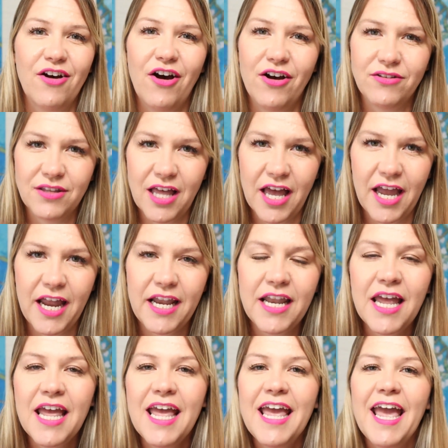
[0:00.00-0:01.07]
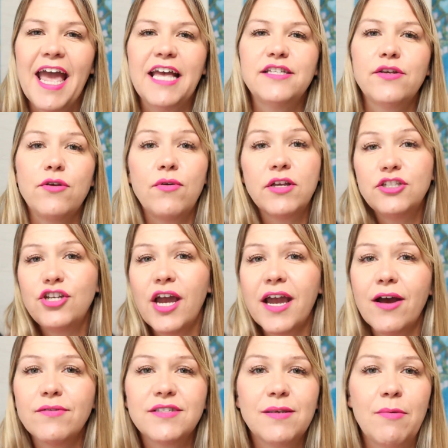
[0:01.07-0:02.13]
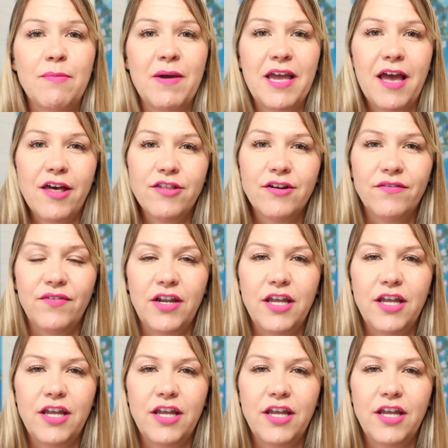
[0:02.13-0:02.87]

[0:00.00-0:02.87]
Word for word: online, and so you can check out some of my other